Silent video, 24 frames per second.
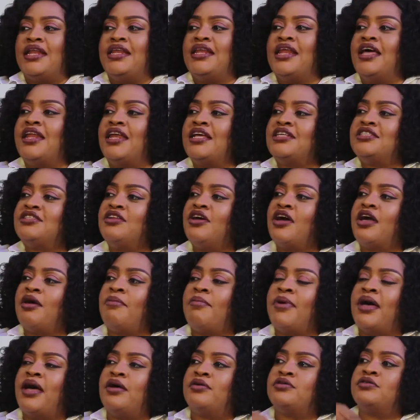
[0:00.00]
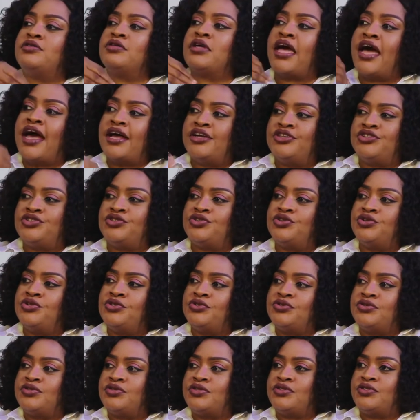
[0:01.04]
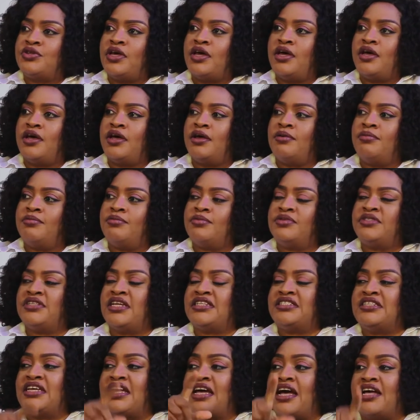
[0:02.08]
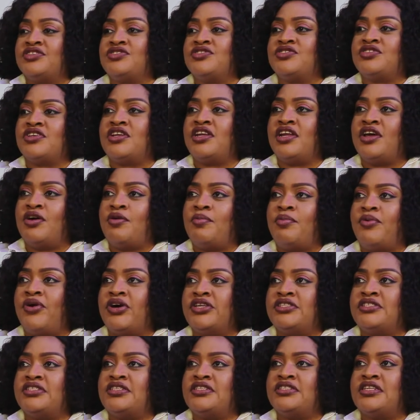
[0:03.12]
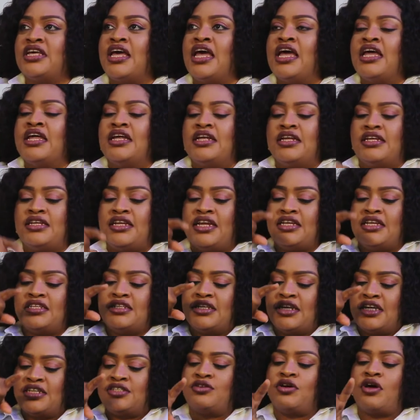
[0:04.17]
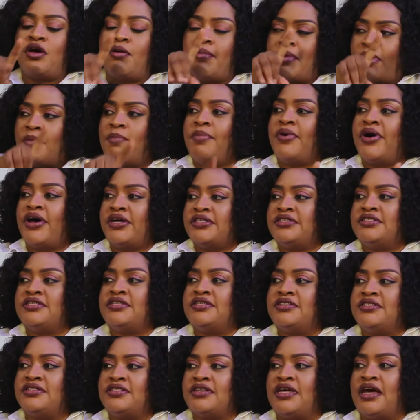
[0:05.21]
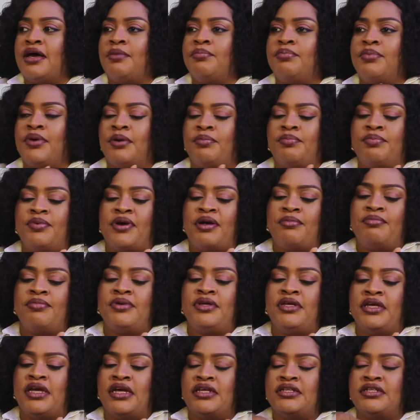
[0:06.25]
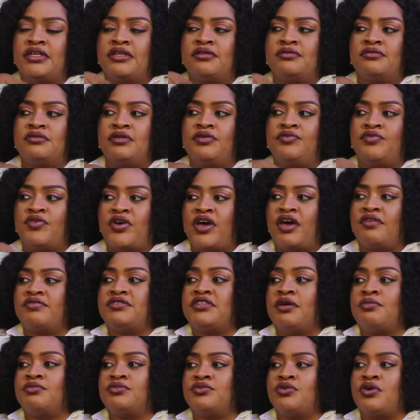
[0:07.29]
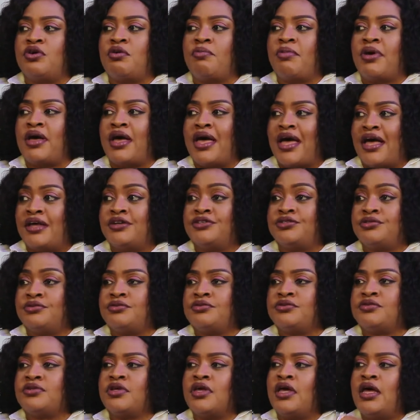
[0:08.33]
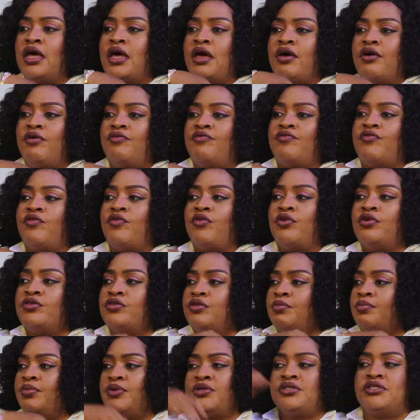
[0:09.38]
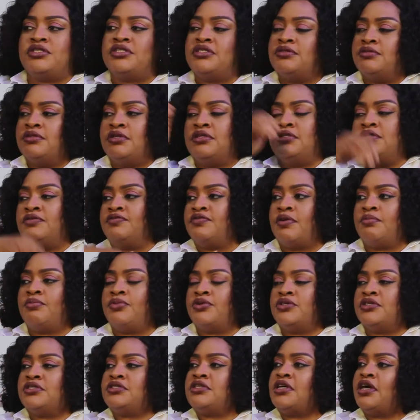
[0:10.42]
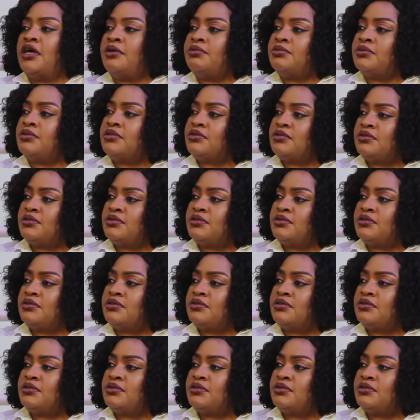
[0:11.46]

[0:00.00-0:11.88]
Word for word: Now let's talk about casuals. Um, let's say casuals earlier or parties. parties. Let, us talk about parties uh, uh, probably, and then if we have time, we'll talk about casuals for the body, the different body types.